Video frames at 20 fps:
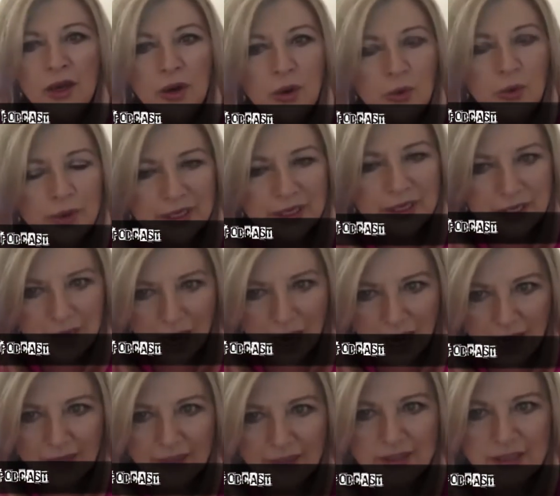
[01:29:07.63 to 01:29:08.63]
When
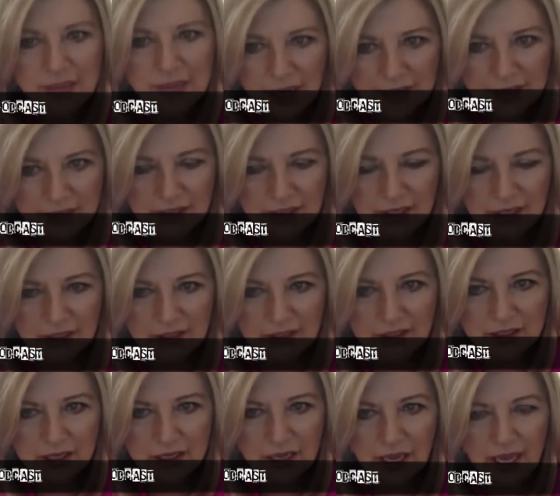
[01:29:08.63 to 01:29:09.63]
God does it,
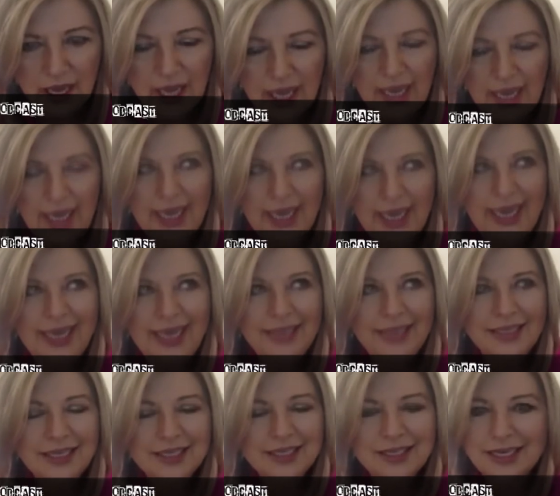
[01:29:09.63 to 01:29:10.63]
He
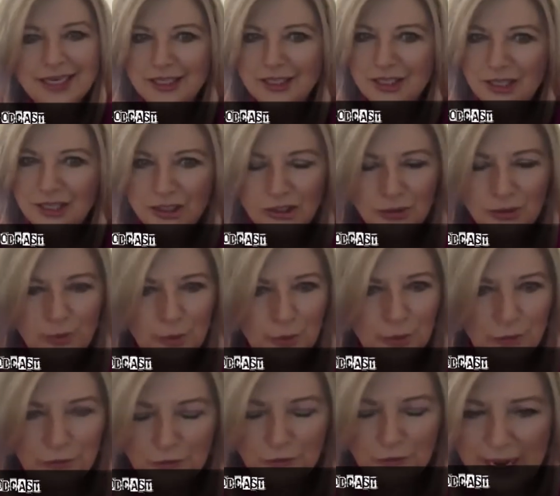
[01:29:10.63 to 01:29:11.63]
does it in such a
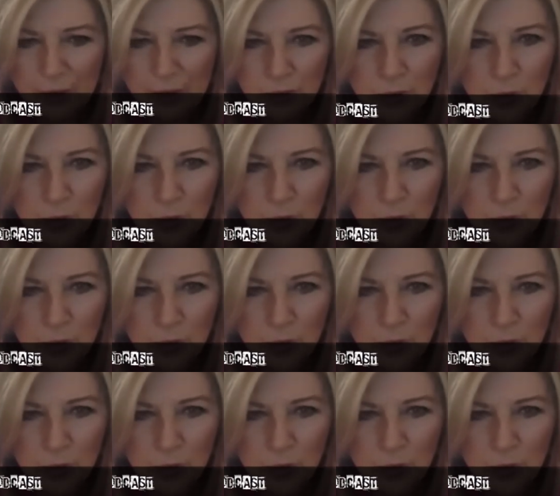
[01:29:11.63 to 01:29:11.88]
profound